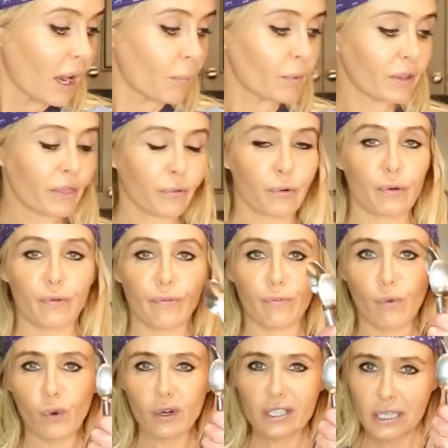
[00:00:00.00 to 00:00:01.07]
I went through
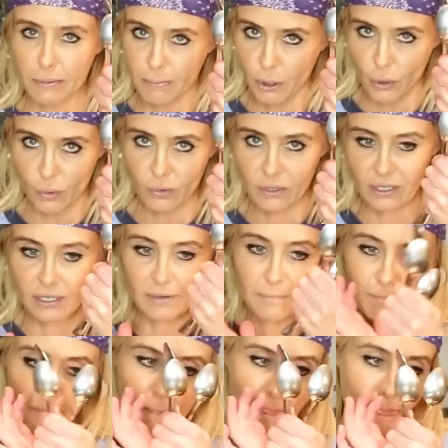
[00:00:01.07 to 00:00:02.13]
4 spoons.
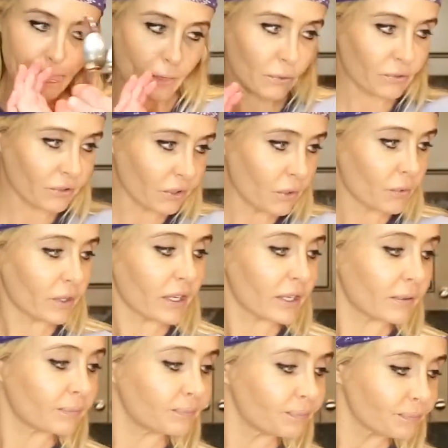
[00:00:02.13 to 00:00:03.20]
Those are going
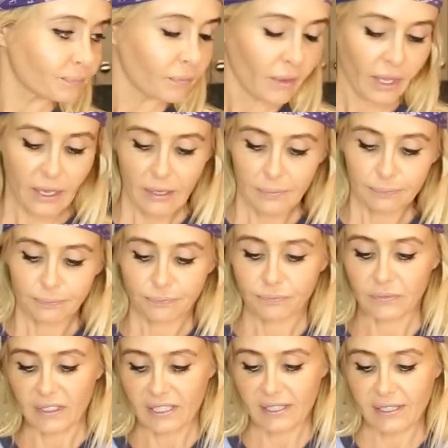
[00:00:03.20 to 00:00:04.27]
in
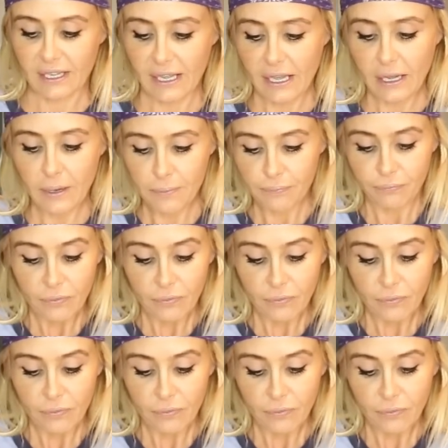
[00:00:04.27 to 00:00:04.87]
the sink.